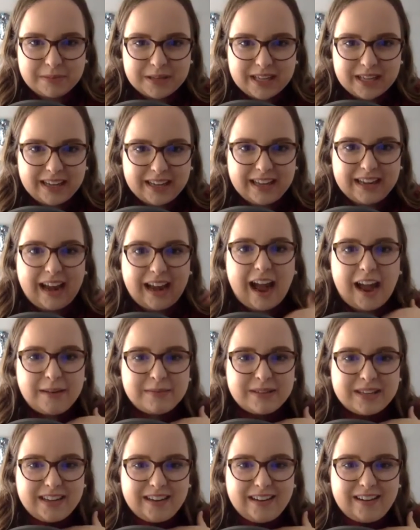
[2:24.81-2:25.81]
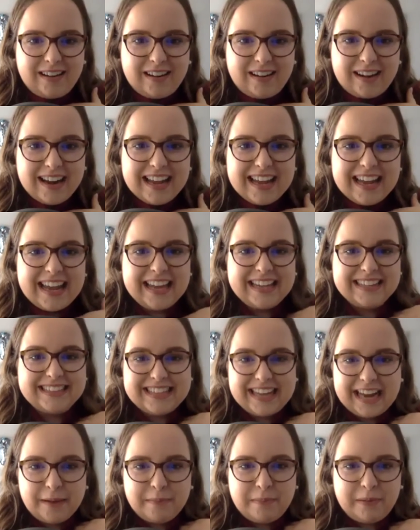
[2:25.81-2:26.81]
Pete and I'm here in
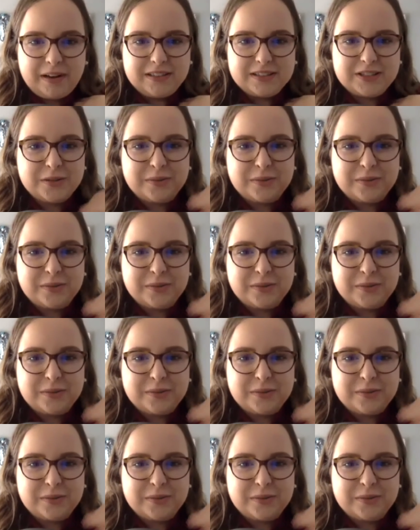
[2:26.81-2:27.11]
Tampa.